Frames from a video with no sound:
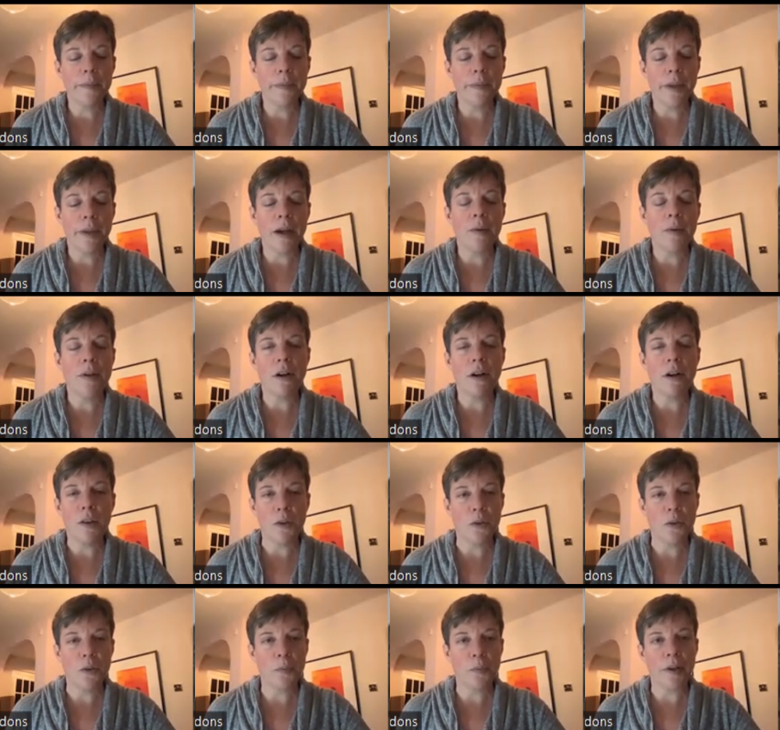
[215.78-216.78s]
I would call
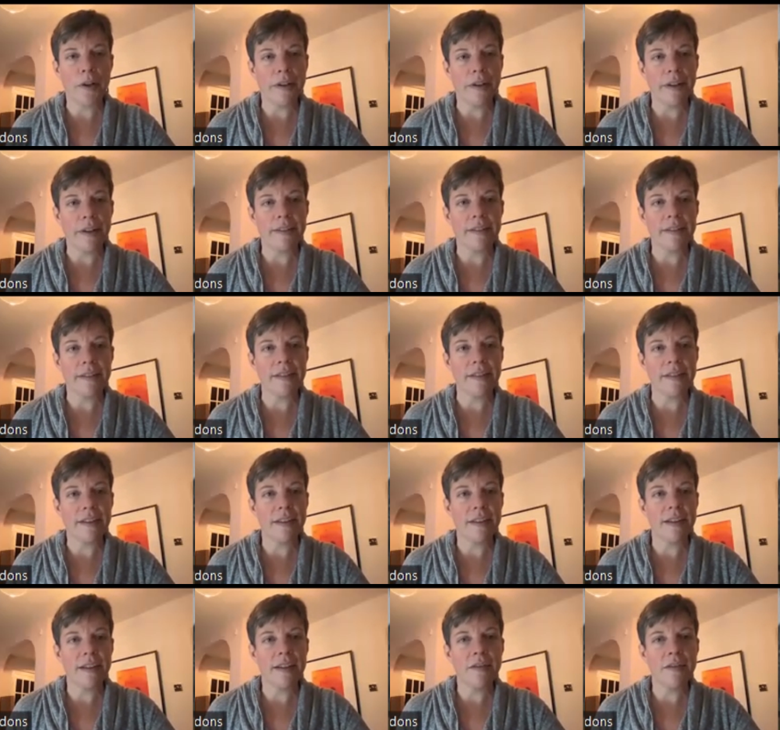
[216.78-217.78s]
those barn dances. I
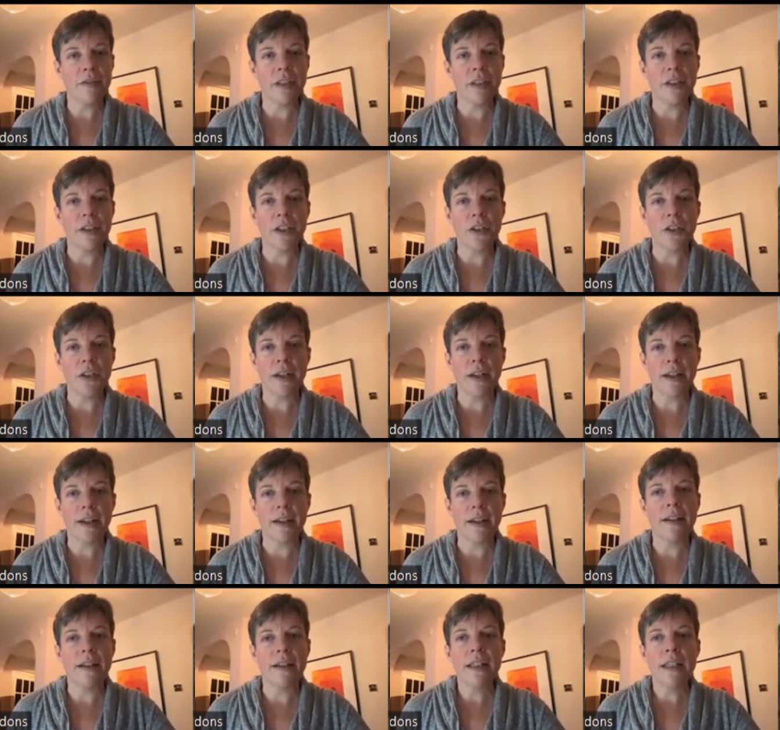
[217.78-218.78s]
think even in the
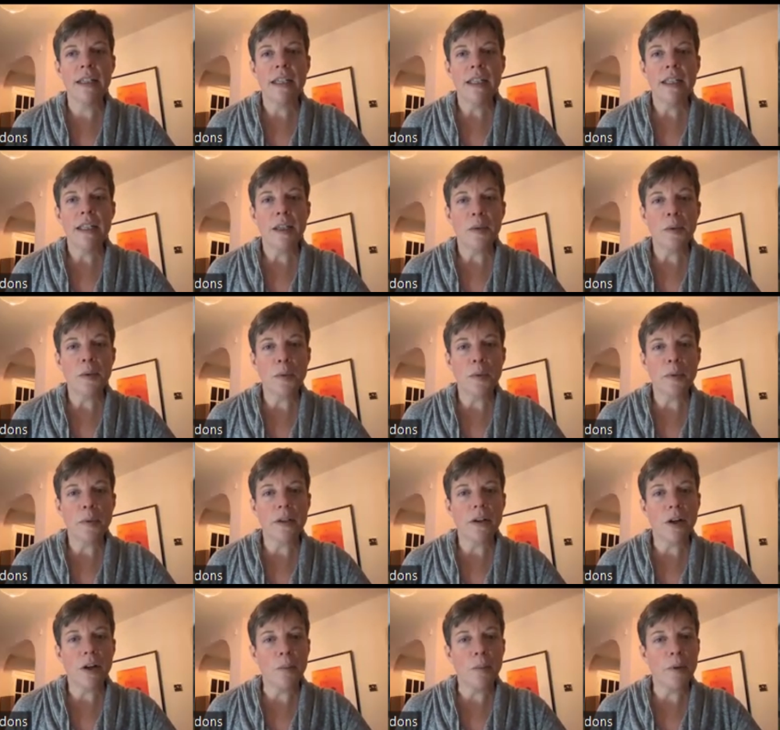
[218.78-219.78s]
UK, they would have been
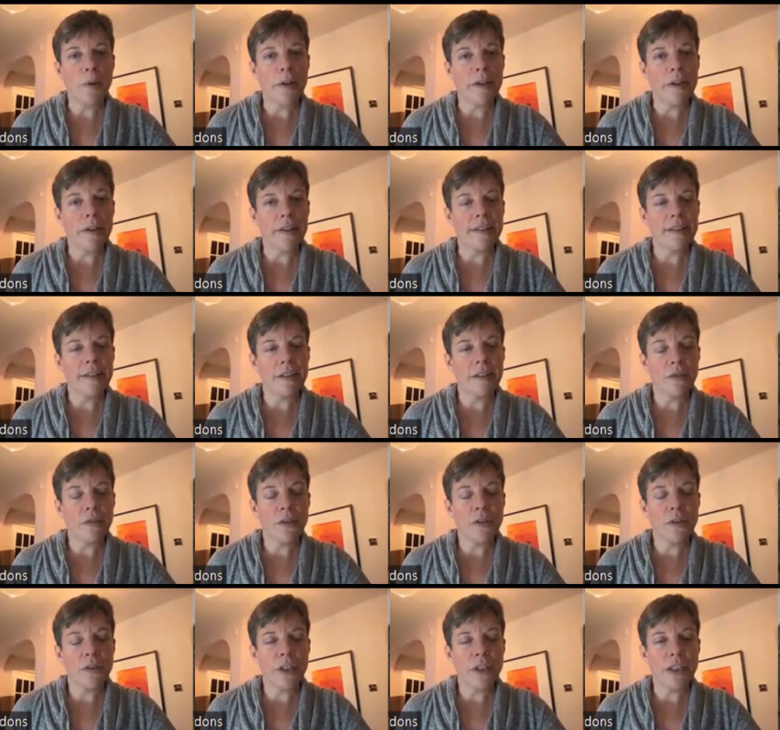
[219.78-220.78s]
called barn dances for
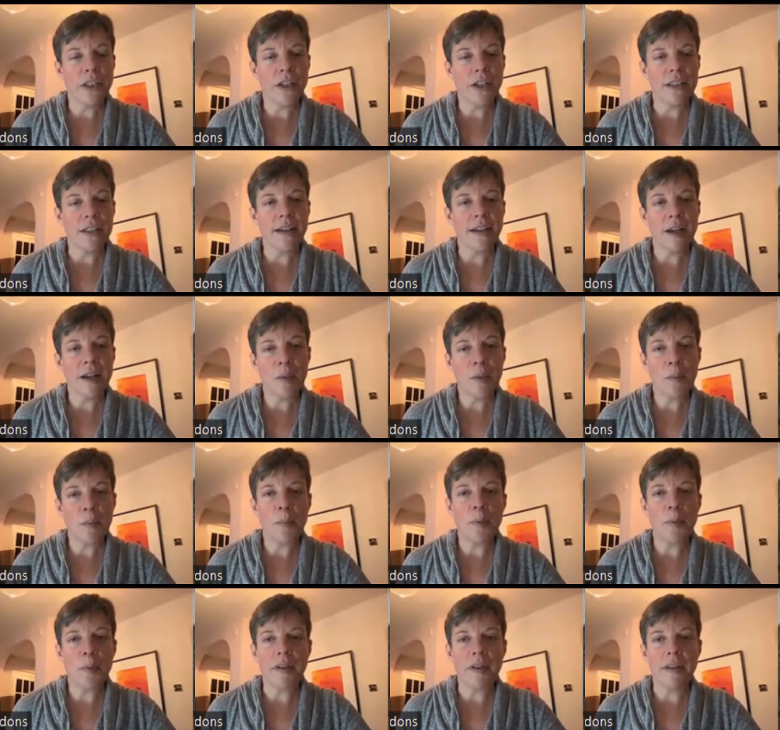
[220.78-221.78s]
a very long time.
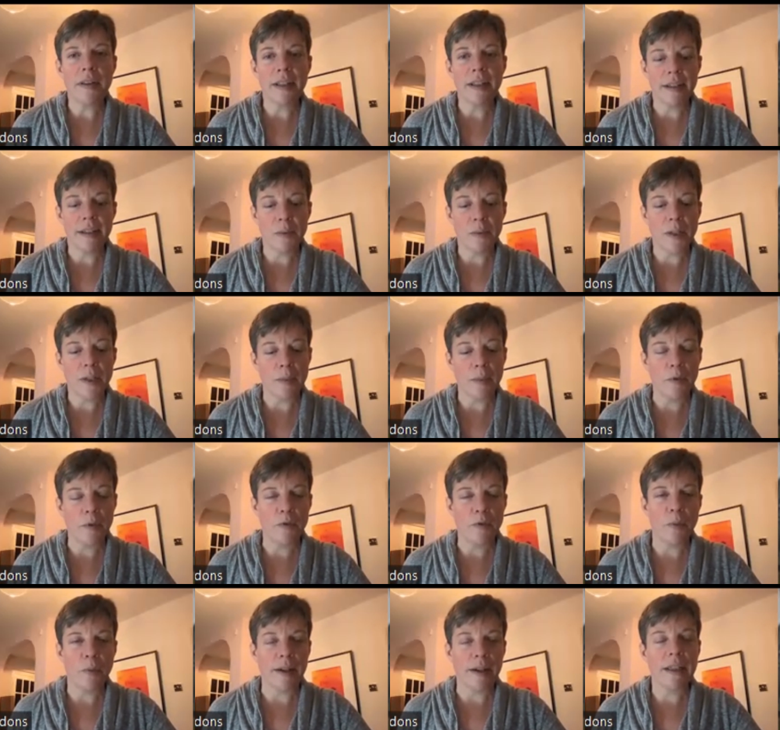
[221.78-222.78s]
But then when I
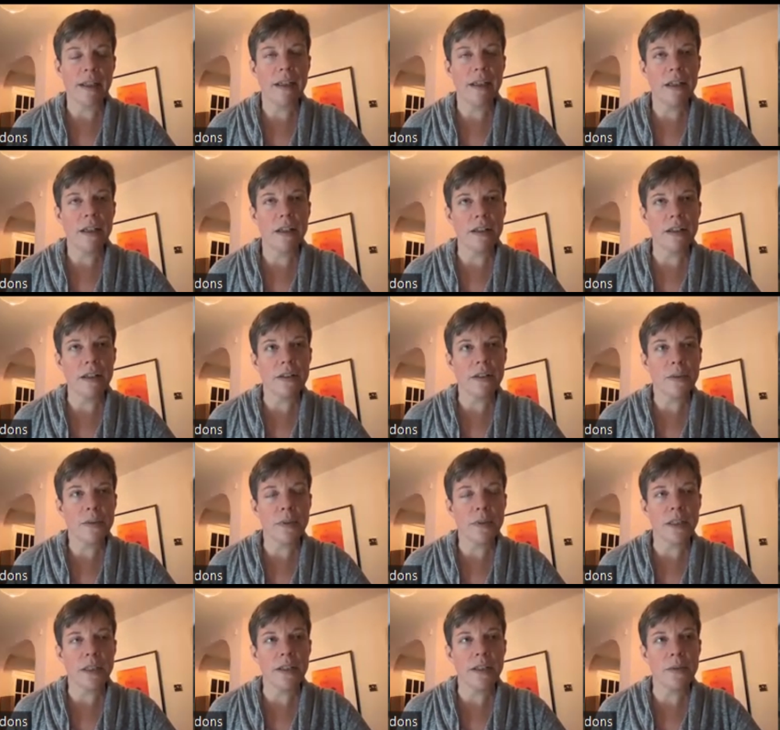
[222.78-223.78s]
moved back here in
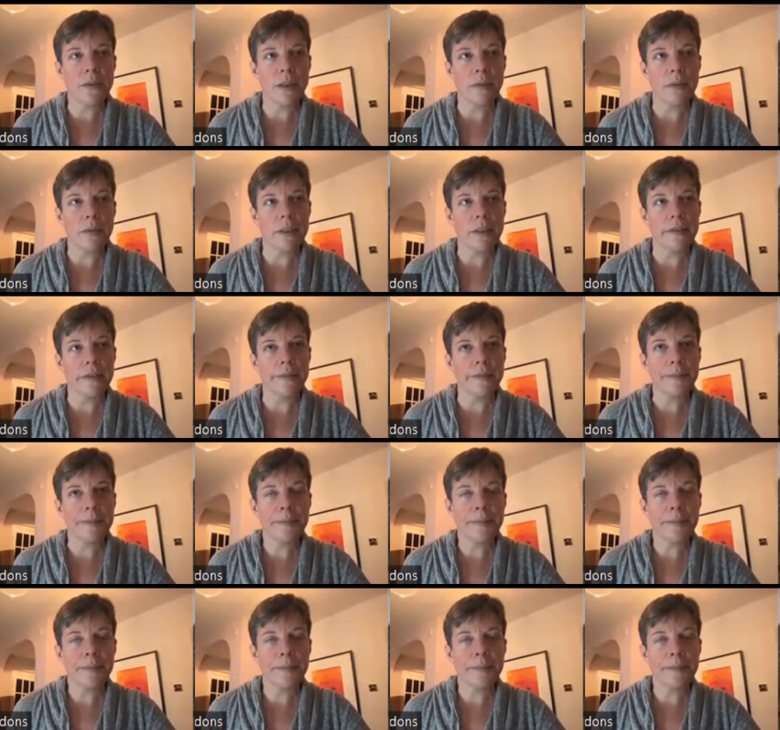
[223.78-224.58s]
2021,